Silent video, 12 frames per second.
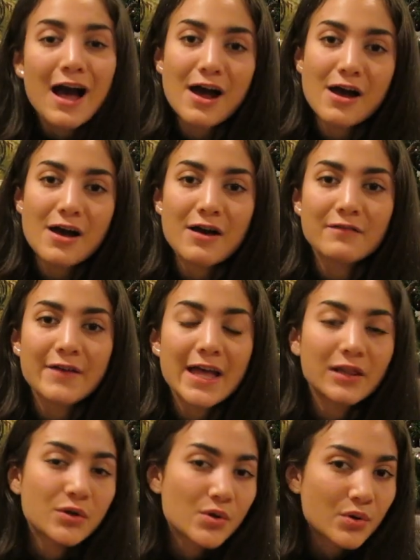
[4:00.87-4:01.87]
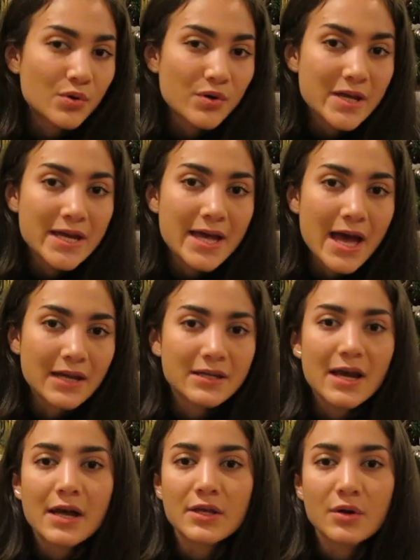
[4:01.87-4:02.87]
of El Cucuy and
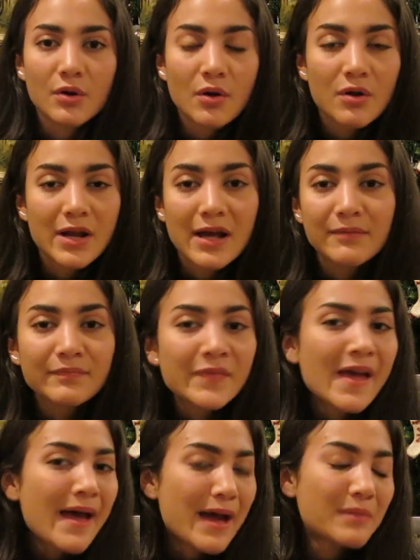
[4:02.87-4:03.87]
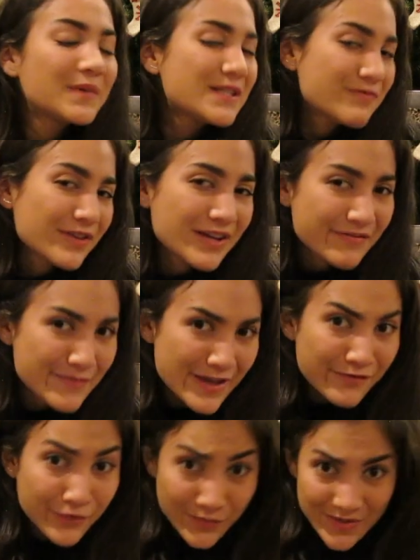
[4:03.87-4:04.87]
La Llorona, and please forgive
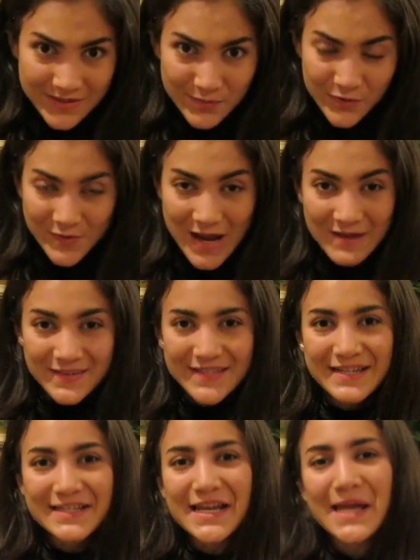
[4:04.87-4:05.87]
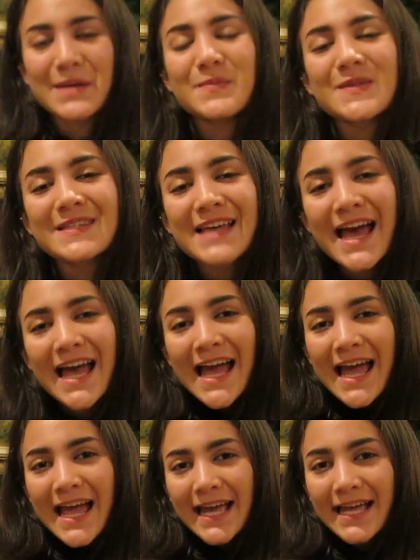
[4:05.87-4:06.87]
me for mispronouncing names.
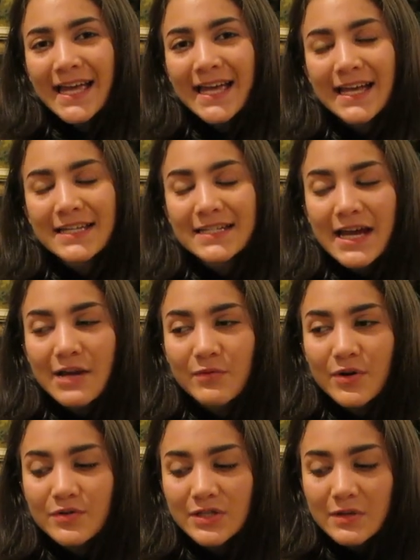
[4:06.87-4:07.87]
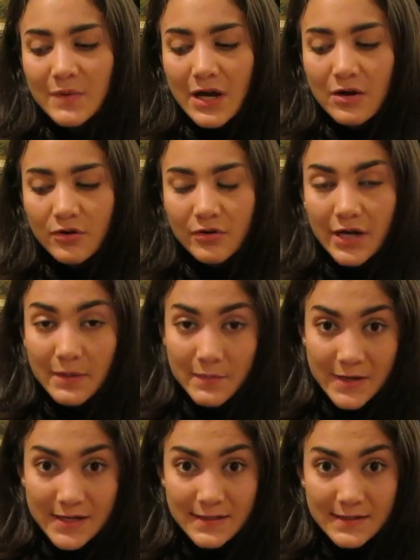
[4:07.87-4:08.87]
And I wrote about
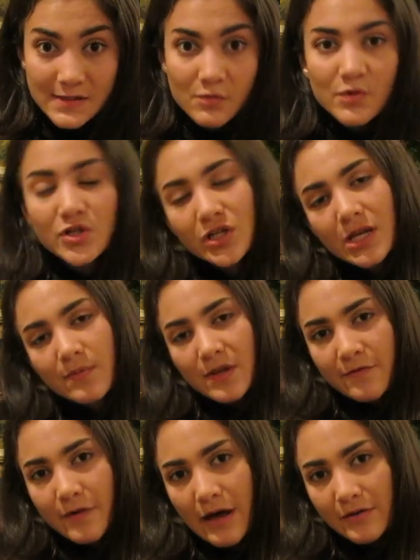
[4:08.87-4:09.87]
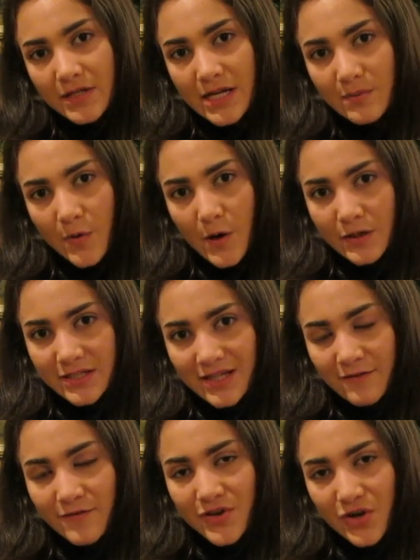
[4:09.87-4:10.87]
Krampus, which can be found in parts
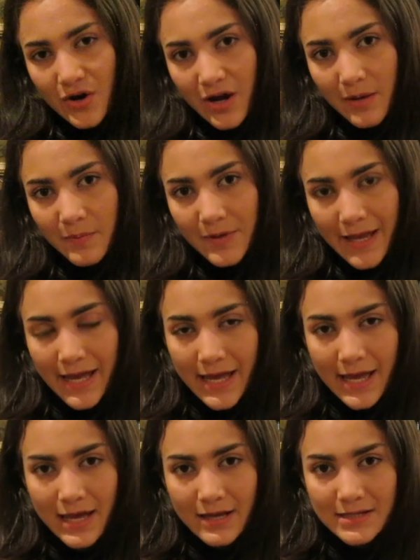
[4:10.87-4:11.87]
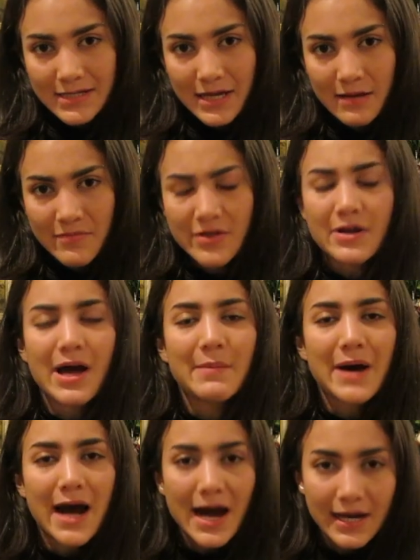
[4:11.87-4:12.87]
of Europe, and the
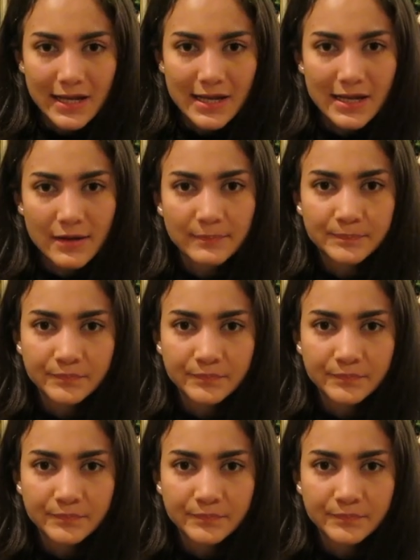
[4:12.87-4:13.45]
Namahagi,